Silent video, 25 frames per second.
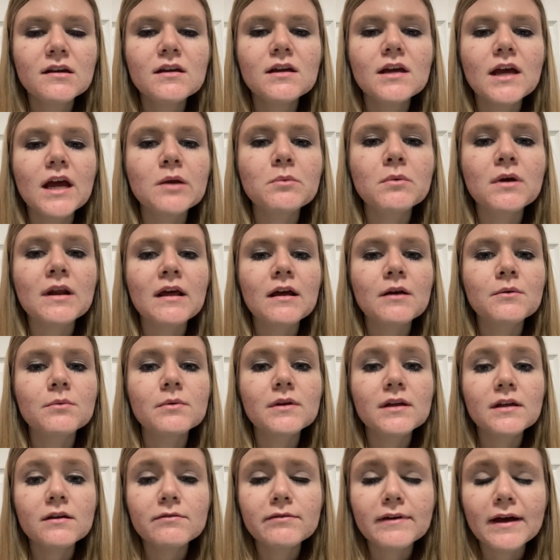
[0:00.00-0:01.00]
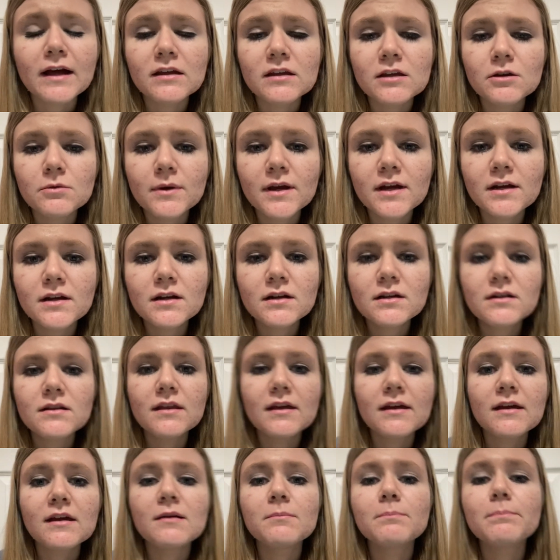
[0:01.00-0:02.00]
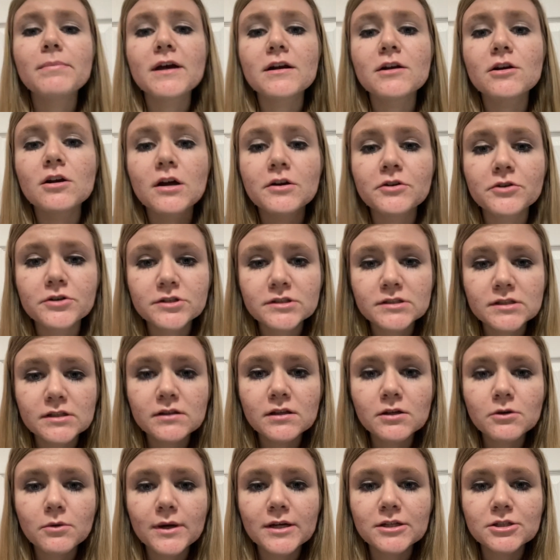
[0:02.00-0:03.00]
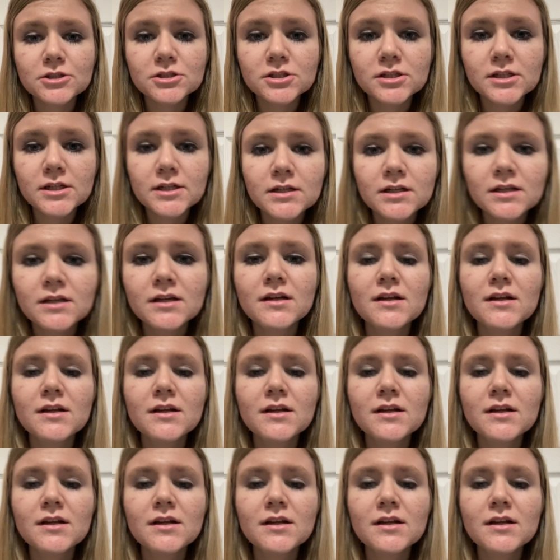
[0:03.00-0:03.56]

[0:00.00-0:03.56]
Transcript: and when I reevaluated, they better understood the question